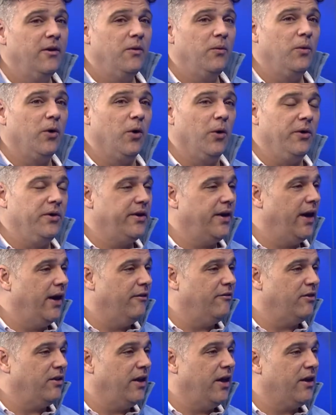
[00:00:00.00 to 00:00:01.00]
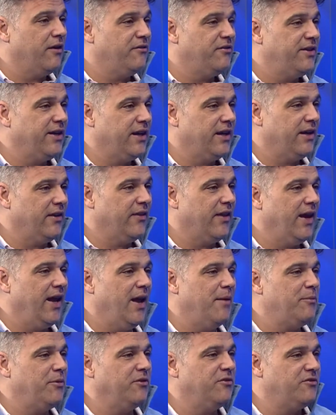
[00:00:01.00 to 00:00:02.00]
we're going to have a lot of ticketing that
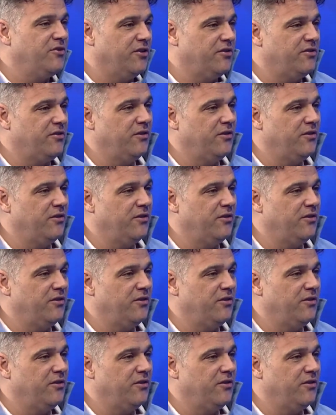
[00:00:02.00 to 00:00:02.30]
happens just